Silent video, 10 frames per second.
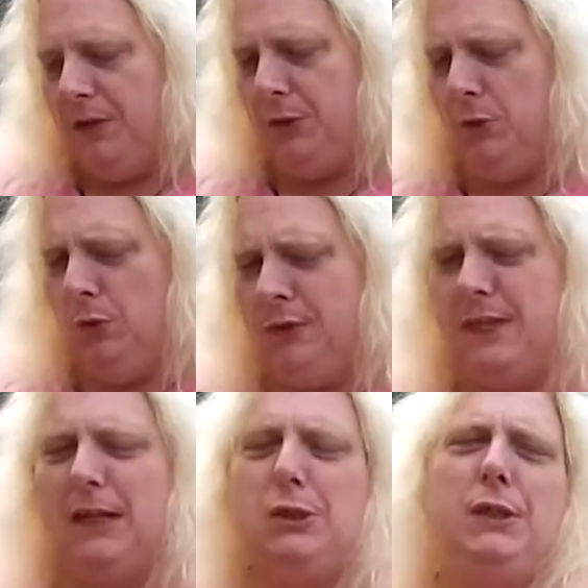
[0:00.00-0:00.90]
Yule
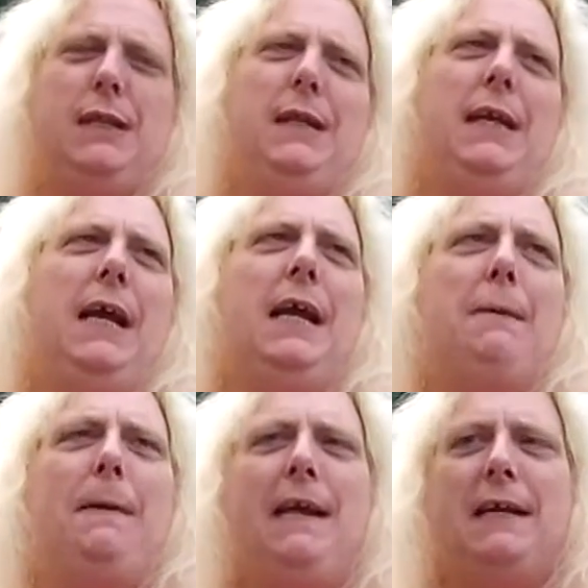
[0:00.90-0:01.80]
is actually
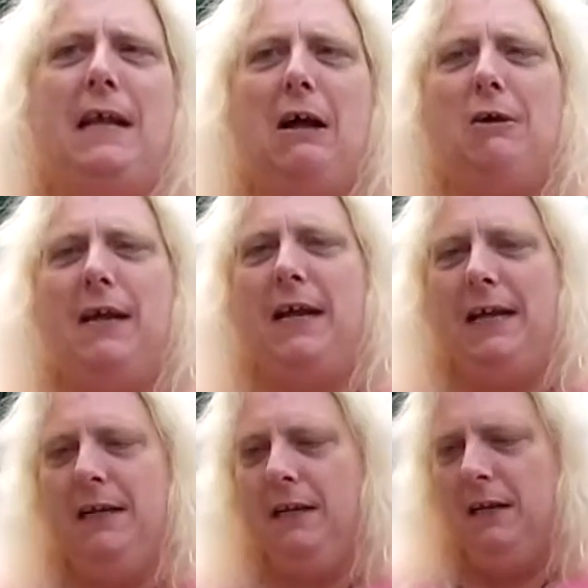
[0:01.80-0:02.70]
a pagan
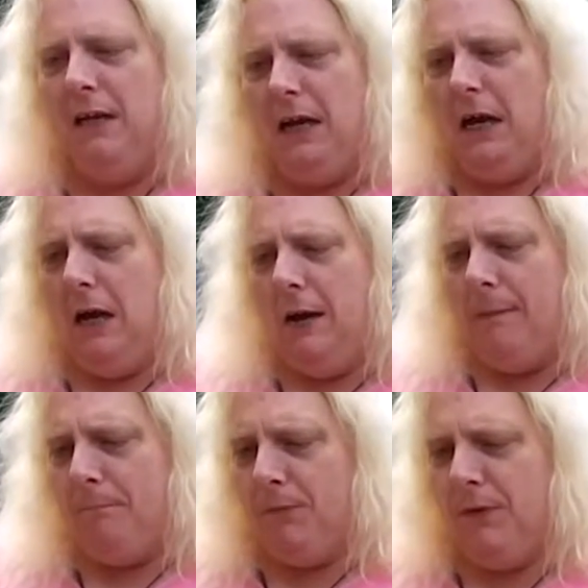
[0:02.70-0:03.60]
holiday
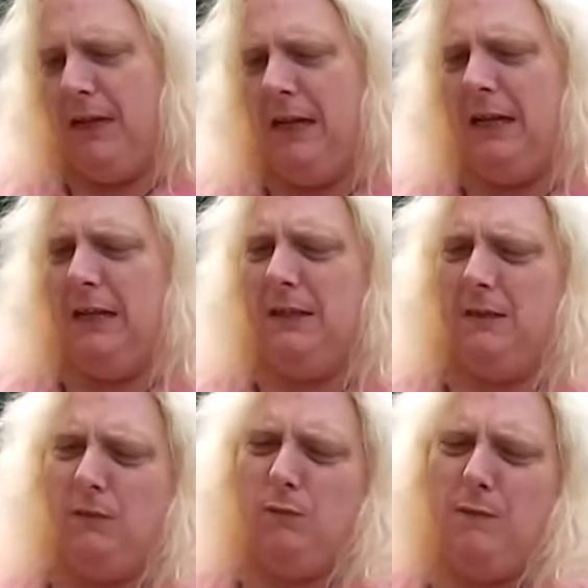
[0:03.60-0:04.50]
in
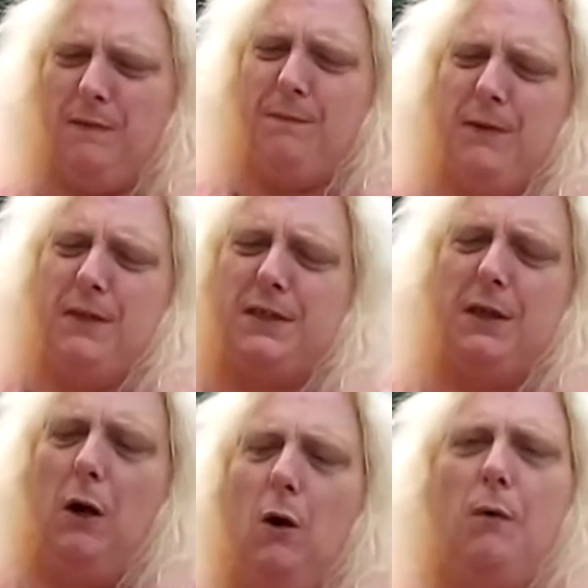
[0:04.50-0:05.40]

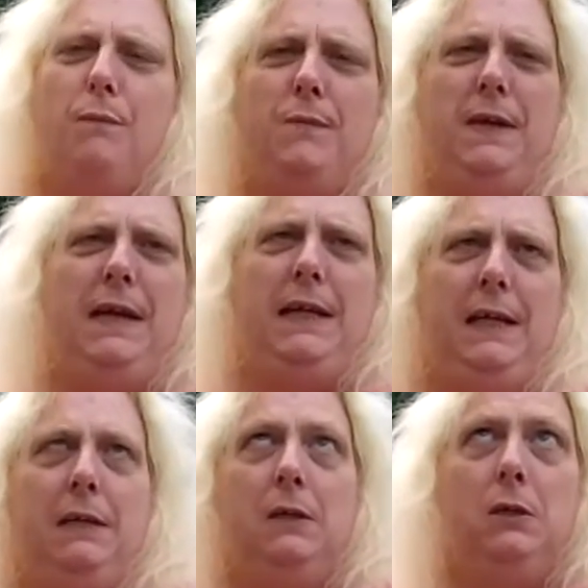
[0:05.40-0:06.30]
reverence of
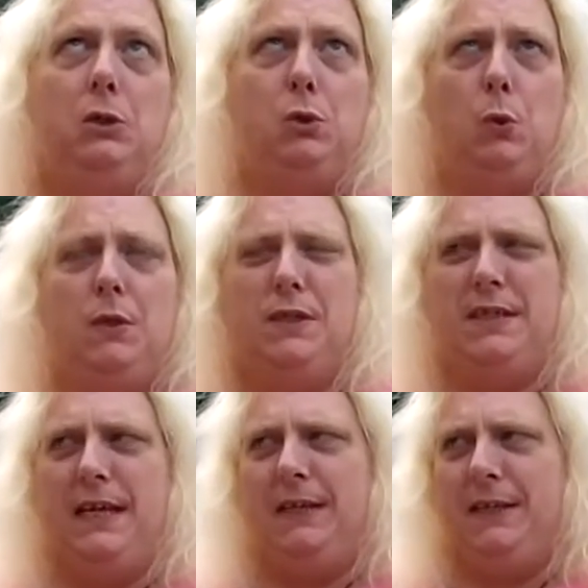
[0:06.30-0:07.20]
the shortest
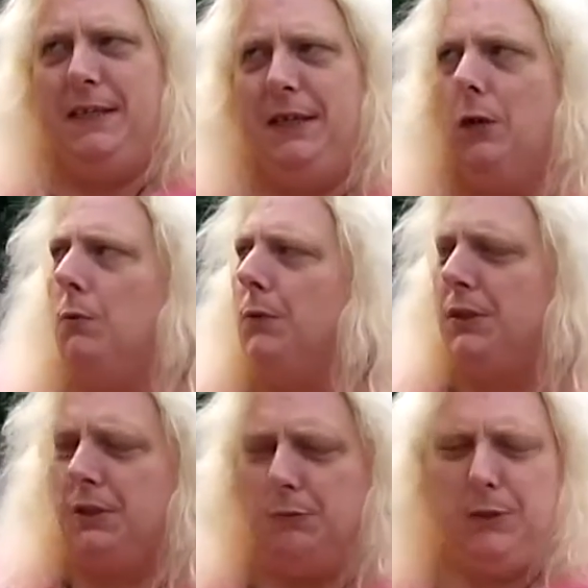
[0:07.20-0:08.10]
day of the year, which
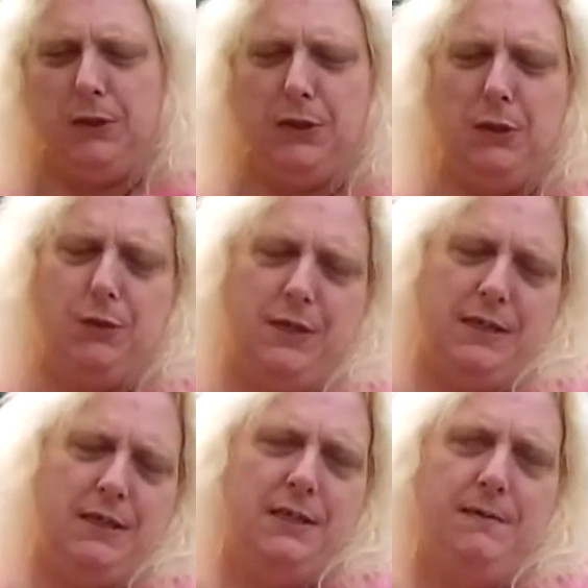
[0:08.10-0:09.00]
is winter
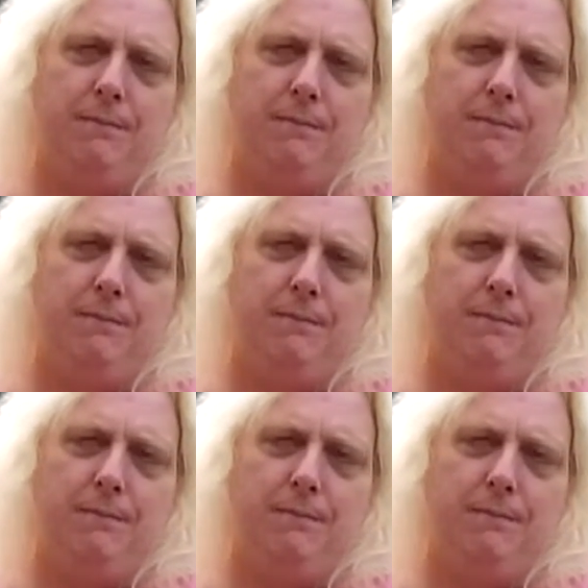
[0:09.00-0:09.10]
solstice.